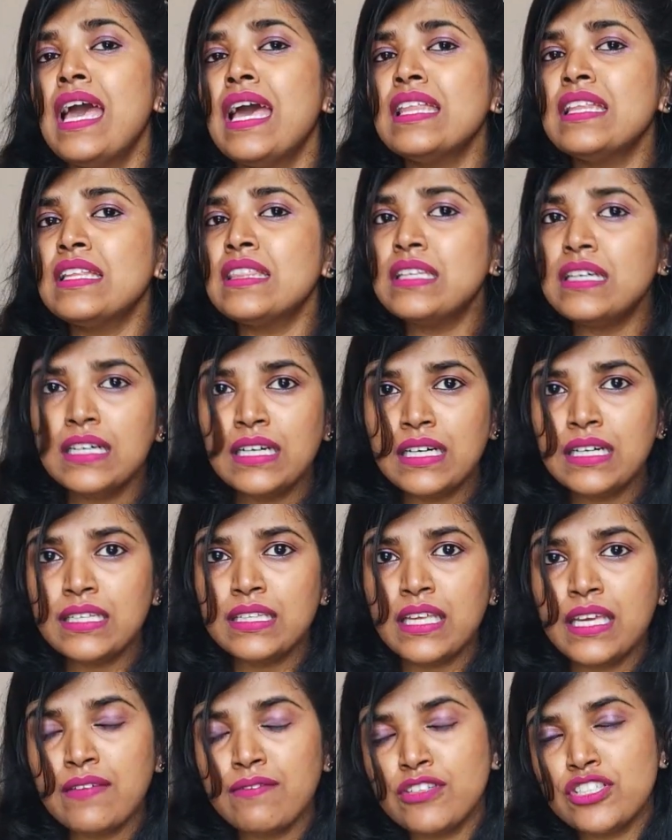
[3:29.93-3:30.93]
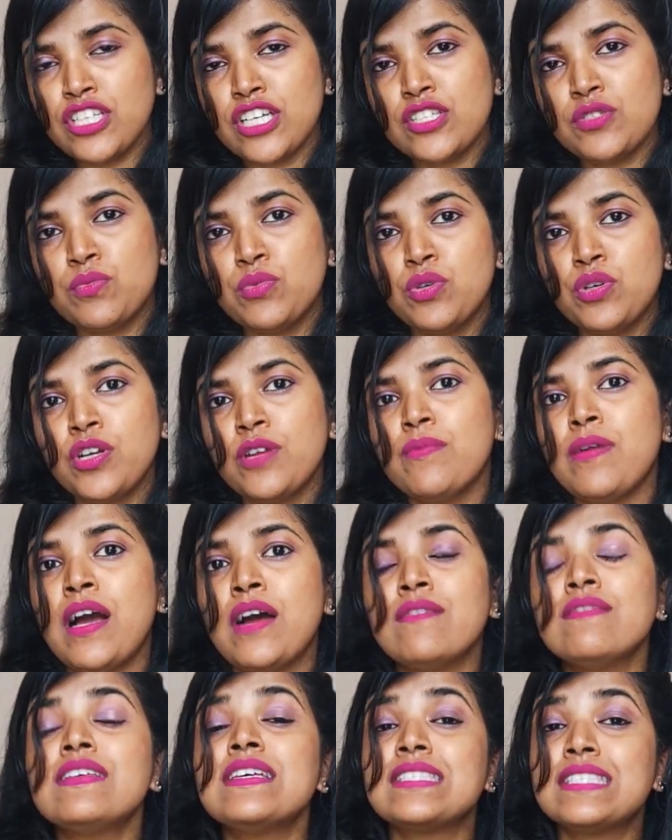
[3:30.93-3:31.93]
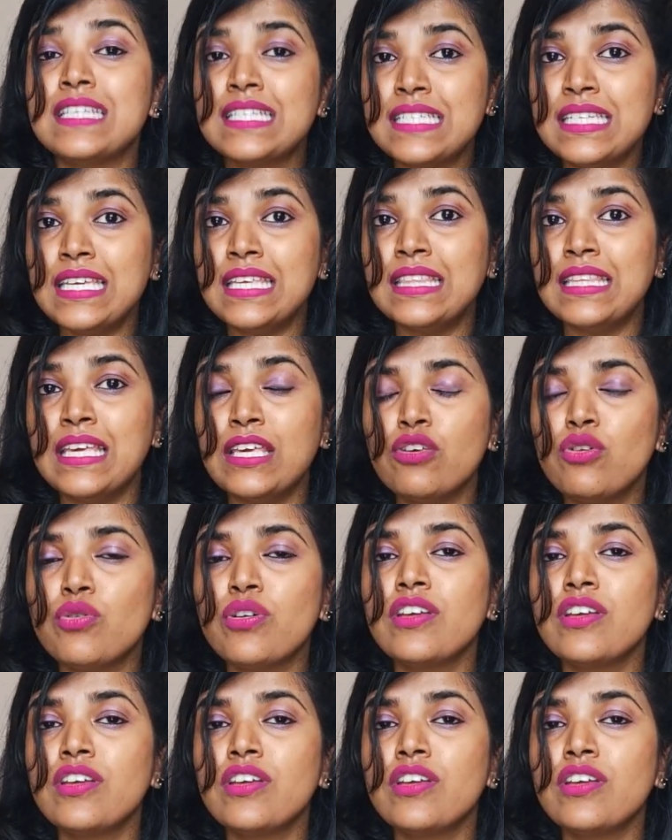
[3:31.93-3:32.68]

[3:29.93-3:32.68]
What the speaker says: And the third thing which I spoke about is the teething.